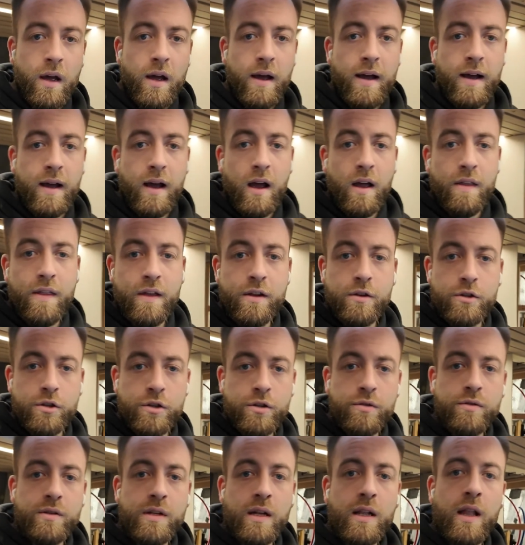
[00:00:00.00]
and then
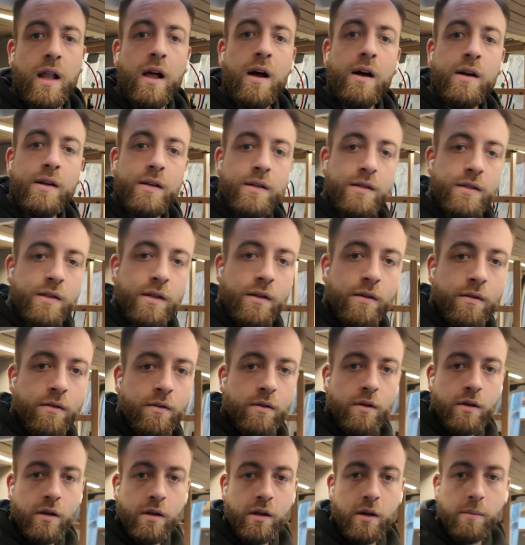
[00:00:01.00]
just using lights and
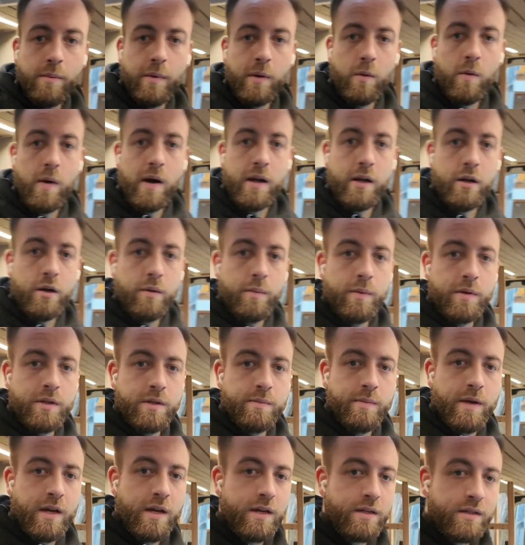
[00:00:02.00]
big wide open
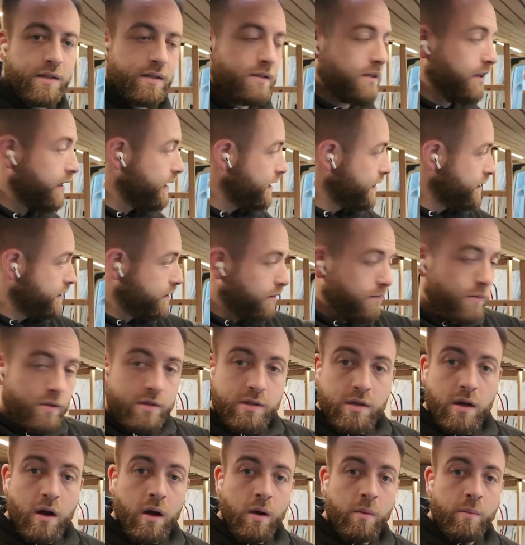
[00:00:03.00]
spaces at least up the
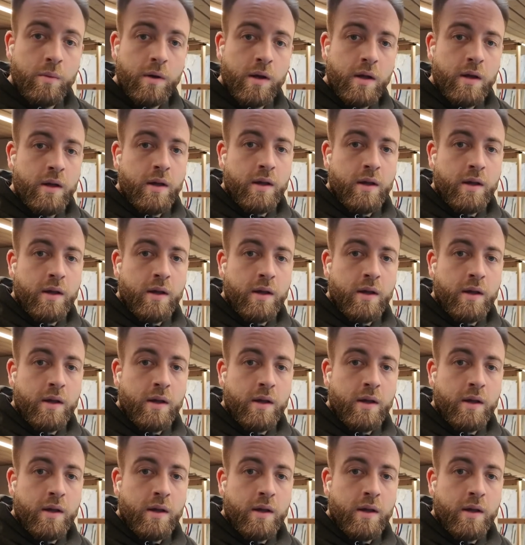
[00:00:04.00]
top,